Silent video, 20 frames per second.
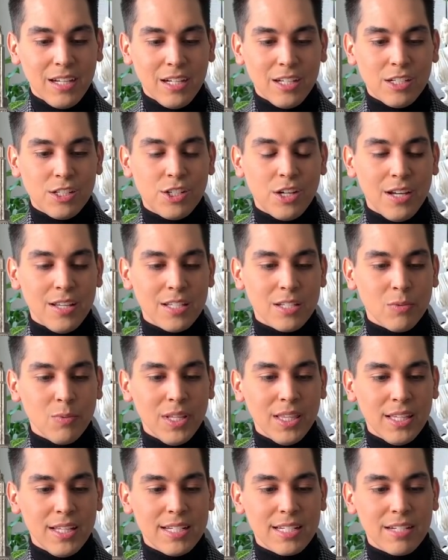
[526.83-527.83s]
just
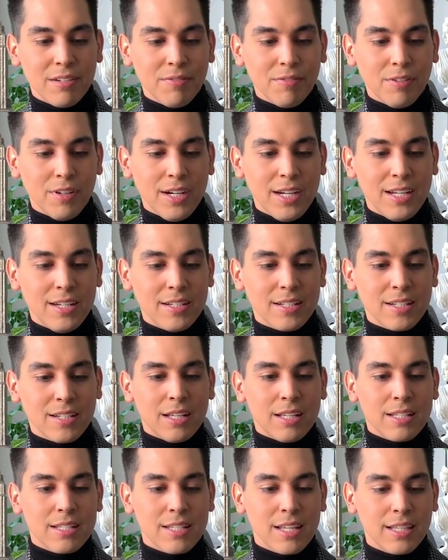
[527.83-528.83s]
with the different,
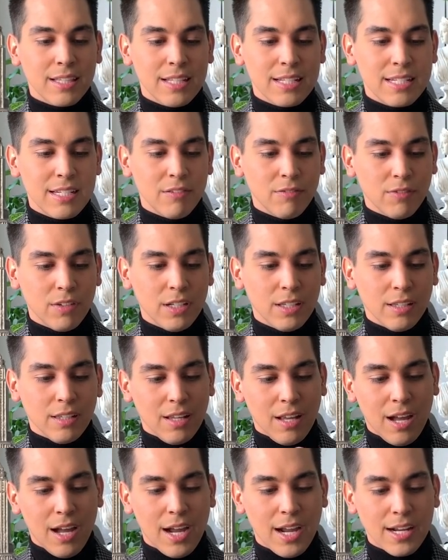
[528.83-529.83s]
it's like the different
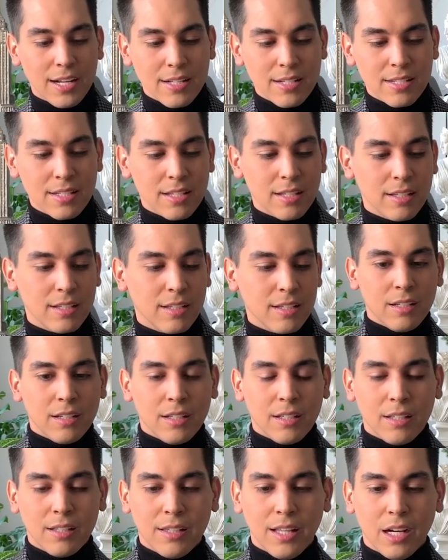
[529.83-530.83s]
lines
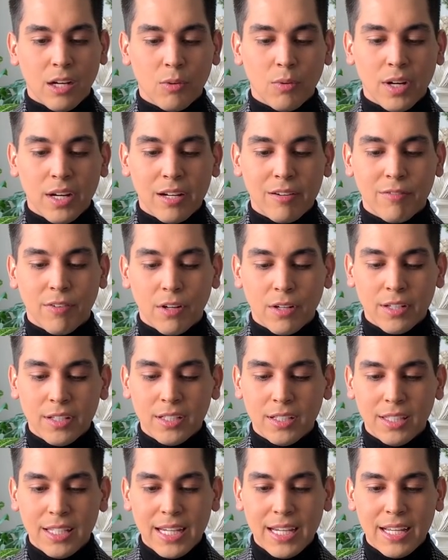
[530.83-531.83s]
that are running
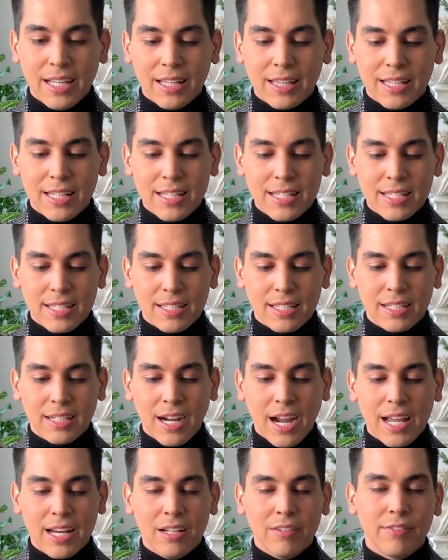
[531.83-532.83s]
vertically, this
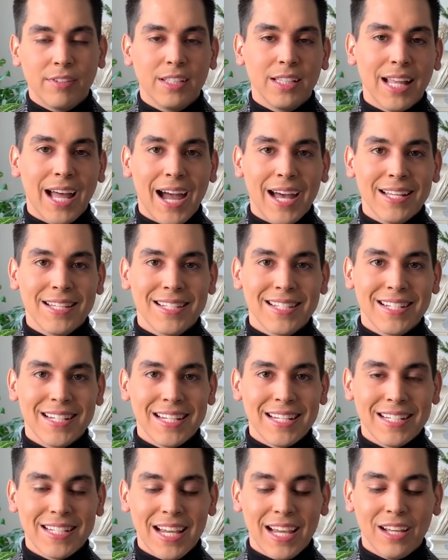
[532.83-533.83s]
kind of glass
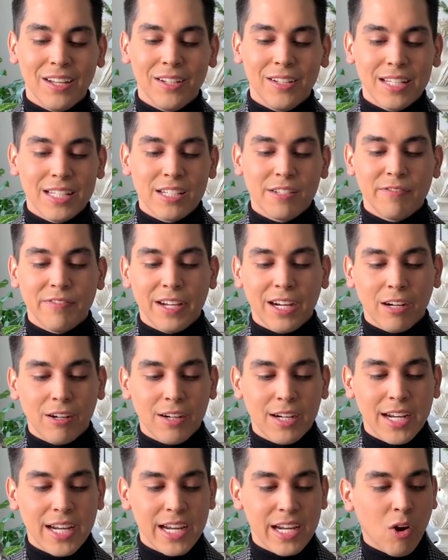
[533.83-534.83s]
detail is
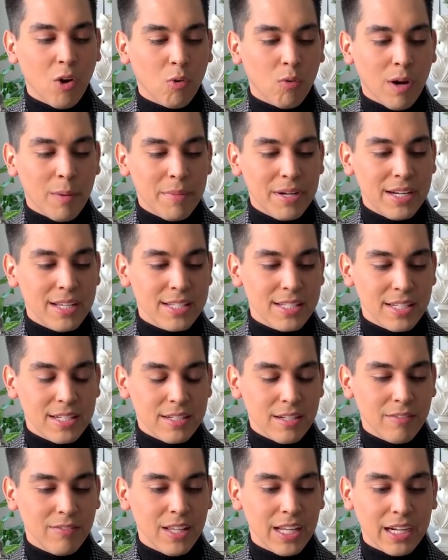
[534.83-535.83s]
very
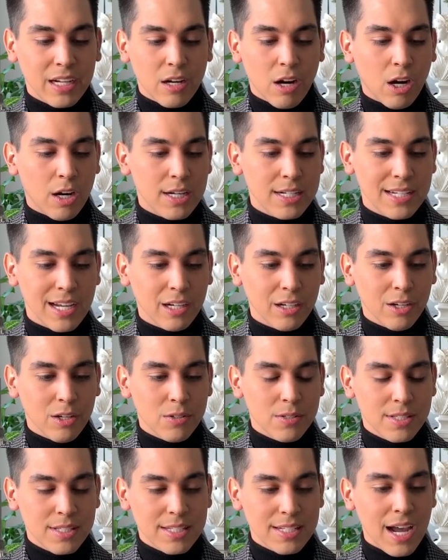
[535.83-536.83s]
reminiscent of like an Art Deco
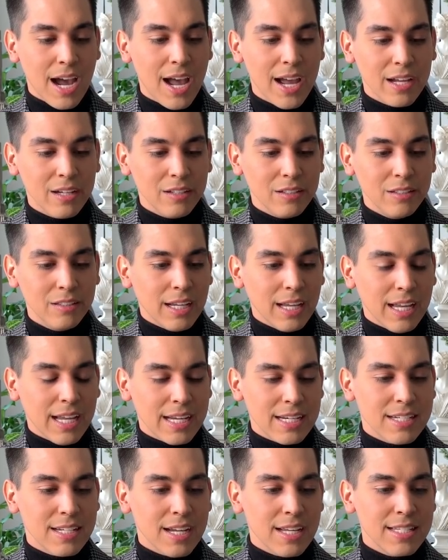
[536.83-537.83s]
style.
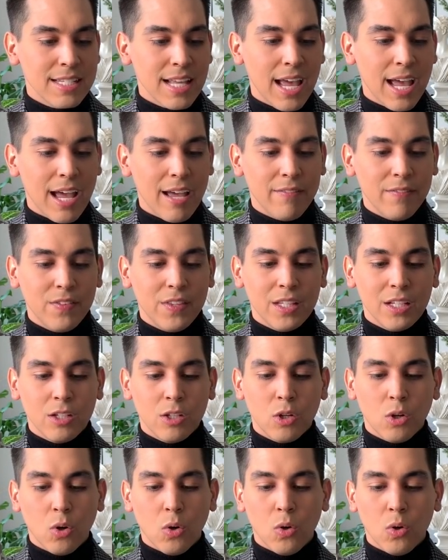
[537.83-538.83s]
It does have the
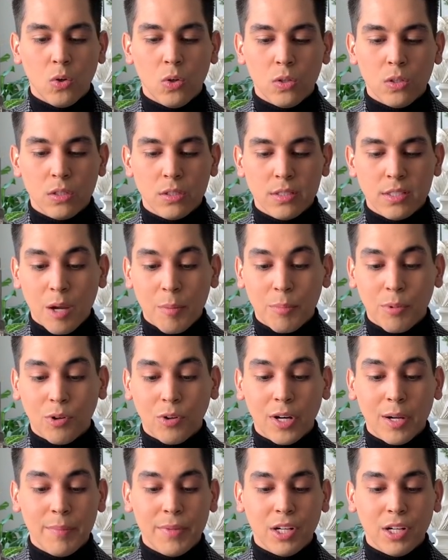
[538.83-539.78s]
gold perimeter